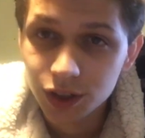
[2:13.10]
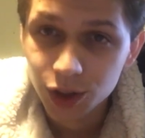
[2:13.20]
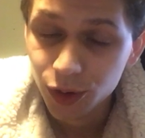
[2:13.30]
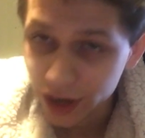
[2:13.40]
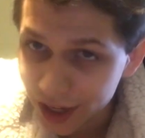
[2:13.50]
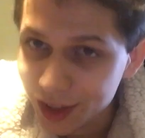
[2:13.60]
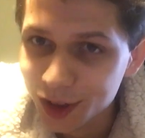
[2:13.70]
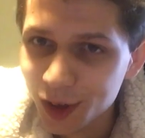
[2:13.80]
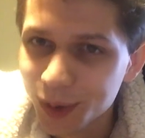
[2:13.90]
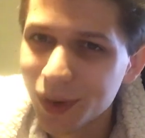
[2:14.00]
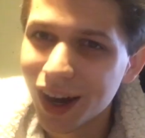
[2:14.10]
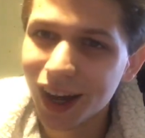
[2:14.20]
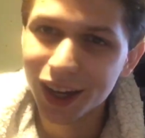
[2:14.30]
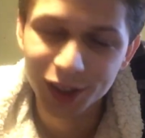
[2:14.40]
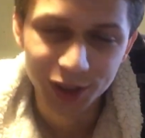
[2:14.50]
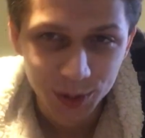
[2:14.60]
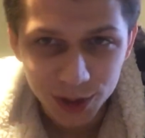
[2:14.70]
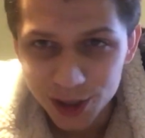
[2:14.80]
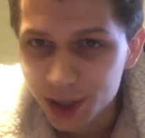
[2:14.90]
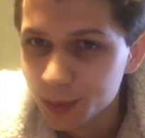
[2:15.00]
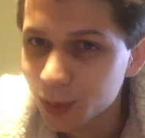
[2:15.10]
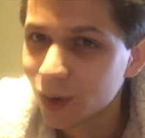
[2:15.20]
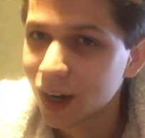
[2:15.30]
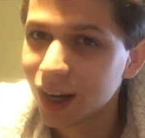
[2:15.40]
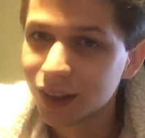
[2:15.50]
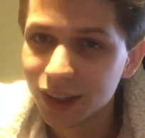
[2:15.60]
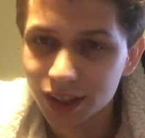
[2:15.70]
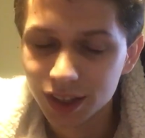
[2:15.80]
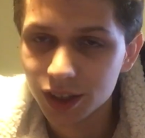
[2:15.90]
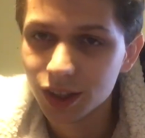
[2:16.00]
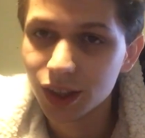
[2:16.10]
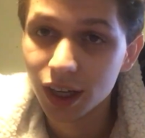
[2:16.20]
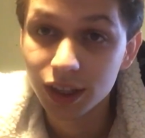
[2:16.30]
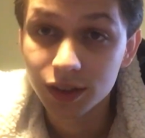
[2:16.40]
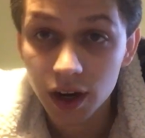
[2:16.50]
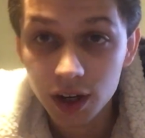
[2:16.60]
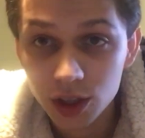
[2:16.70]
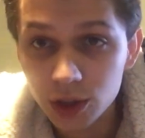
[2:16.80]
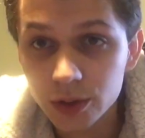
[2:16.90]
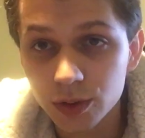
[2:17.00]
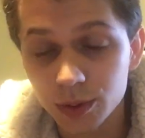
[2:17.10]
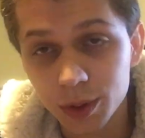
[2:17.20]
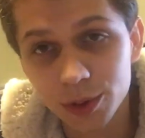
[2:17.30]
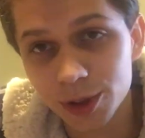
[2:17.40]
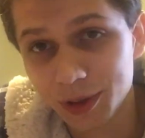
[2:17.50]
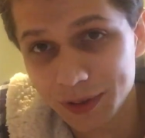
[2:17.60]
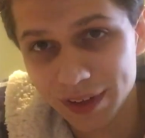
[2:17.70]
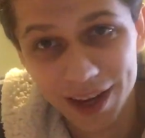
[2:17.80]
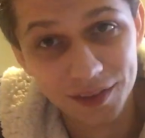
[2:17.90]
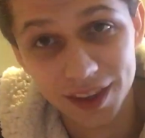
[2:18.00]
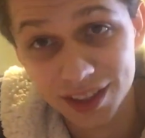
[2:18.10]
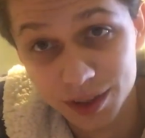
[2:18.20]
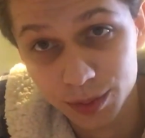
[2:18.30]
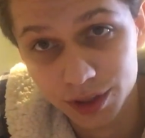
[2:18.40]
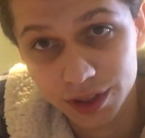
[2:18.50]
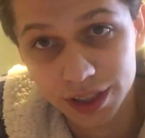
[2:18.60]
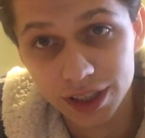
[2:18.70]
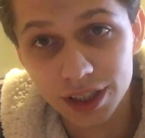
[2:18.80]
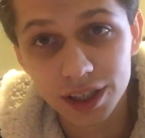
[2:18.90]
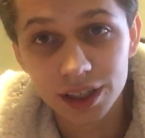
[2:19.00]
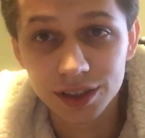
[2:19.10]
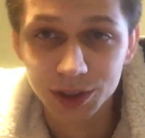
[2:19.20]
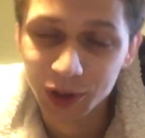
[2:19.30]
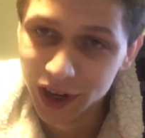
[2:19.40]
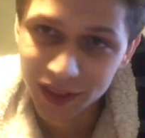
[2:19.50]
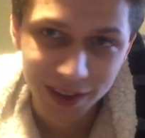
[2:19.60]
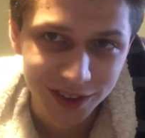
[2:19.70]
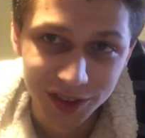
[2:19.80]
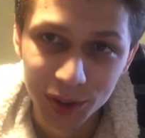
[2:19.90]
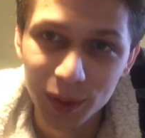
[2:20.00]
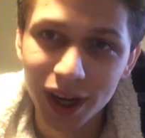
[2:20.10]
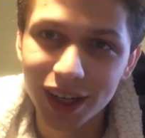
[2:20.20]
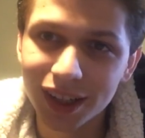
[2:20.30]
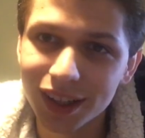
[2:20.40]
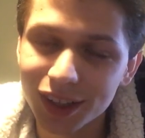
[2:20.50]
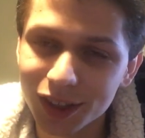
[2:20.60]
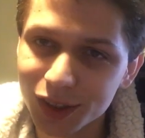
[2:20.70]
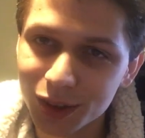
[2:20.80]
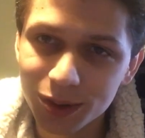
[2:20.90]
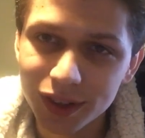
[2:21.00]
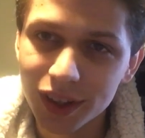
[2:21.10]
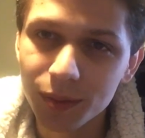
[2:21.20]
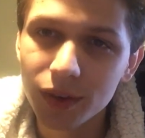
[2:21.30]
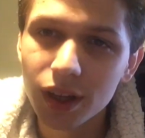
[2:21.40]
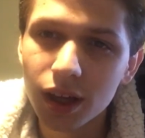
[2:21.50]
create in your own mind, you worship around, and it's very useful. People don't even have this ability to create things in their mind and then to use them.